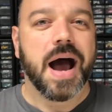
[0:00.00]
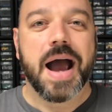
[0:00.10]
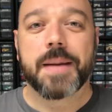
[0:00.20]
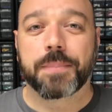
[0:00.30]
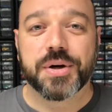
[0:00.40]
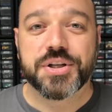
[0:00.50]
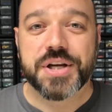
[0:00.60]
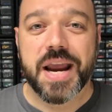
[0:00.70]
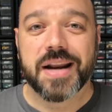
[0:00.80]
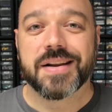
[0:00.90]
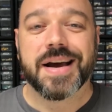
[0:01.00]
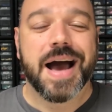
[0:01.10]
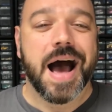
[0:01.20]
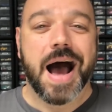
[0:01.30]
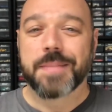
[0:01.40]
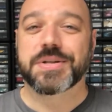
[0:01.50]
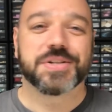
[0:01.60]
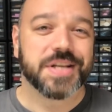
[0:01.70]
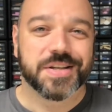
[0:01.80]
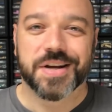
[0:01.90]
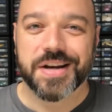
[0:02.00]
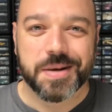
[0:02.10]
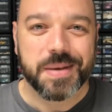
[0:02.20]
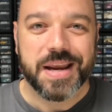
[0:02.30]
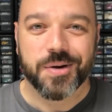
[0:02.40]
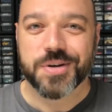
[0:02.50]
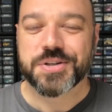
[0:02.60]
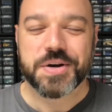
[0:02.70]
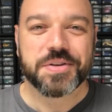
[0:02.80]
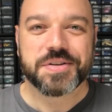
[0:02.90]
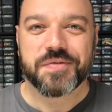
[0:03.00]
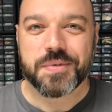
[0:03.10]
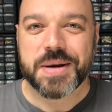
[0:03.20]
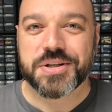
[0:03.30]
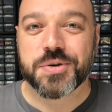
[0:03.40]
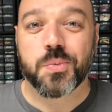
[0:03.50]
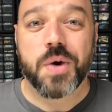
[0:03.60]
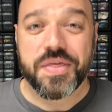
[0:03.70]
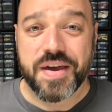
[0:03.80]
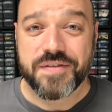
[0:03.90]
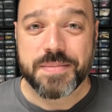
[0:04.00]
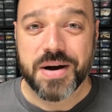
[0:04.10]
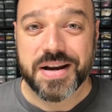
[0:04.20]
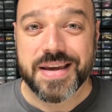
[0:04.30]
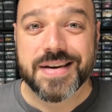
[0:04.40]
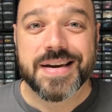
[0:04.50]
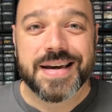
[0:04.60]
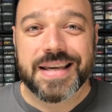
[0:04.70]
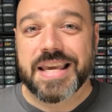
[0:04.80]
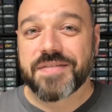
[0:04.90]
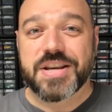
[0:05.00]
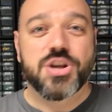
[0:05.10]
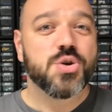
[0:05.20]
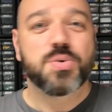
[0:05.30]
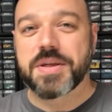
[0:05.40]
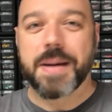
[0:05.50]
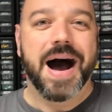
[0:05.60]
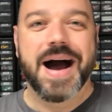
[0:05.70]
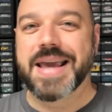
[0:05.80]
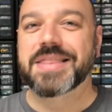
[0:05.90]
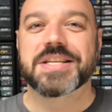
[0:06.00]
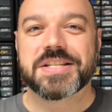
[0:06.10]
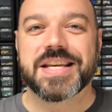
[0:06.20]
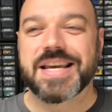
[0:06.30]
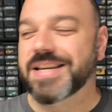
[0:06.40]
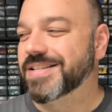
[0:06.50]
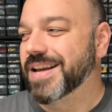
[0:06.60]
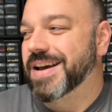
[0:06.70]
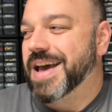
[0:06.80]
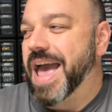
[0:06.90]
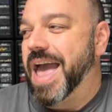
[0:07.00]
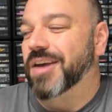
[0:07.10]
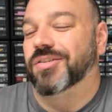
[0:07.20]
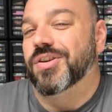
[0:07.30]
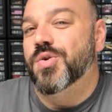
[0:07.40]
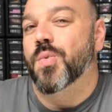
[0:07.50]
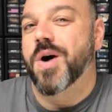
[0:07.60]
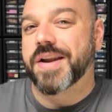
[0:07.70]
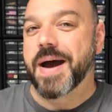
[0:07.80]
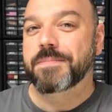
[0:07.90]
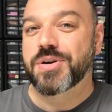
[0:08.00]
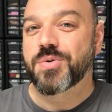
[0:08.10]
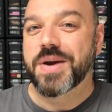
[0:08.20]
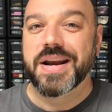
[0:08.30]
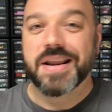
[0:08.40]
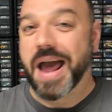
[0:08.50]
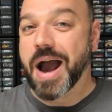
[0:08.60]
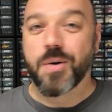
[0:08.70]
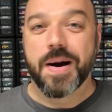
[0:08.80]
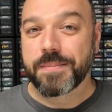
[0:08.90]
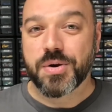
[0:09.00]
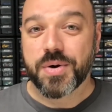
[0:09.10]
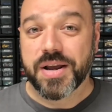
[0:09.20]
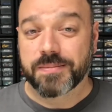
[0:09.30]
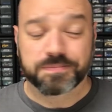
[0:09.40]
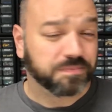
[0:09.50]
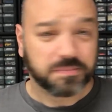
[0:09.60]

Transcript: I appreciate it. I'm just excited to be here and share this information with everybody, giving you the behind the scenes as to what I'm doing and how I'm doing it.